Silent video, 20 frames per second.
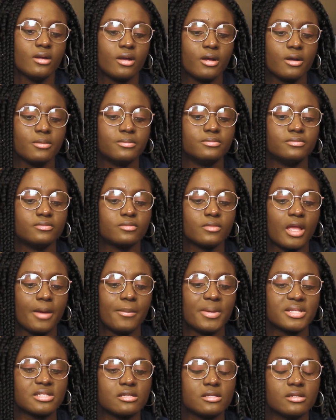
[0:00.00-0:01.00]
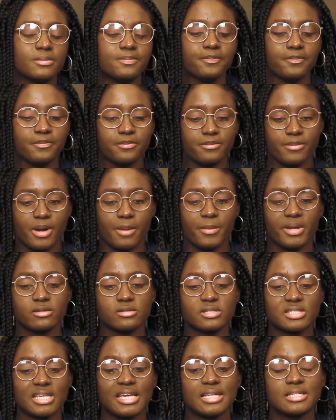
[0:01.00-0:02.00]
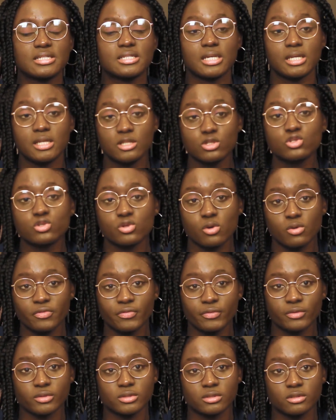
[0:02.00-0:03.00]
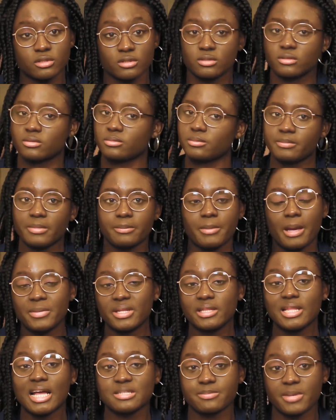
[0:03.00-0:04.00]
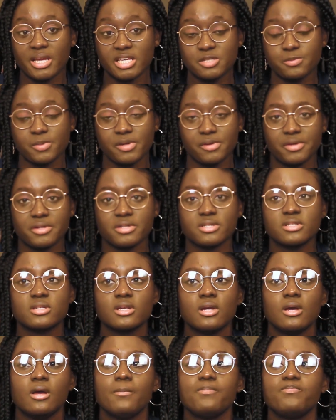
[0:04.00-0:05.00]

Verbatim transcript: um, MSc biomedical science in Salford, because mm, I mean that's my experience,